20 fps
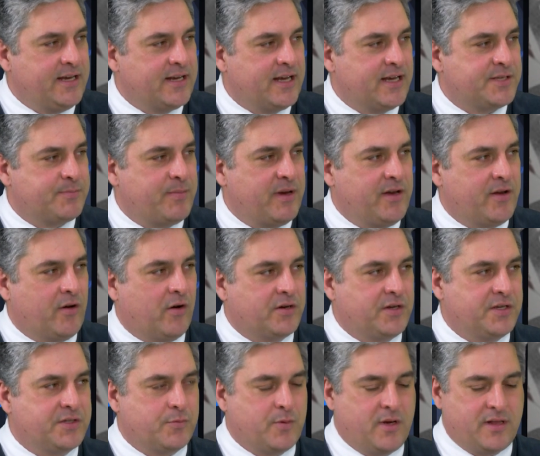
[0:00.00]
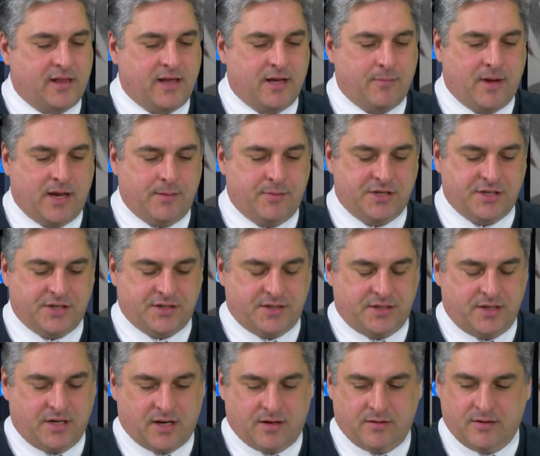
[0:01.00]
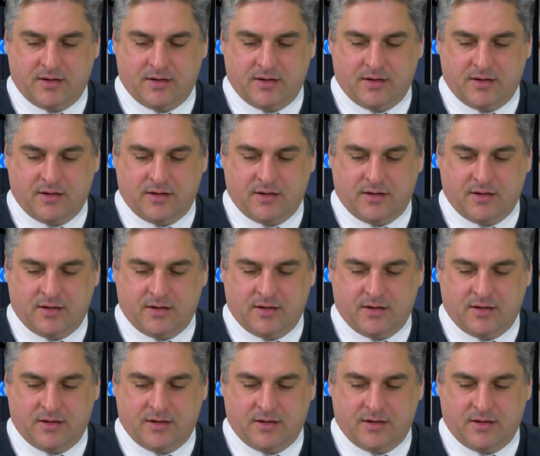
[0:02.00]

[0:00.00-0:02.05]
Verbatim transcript: uh, spin doctors or whether they maybe just, you know,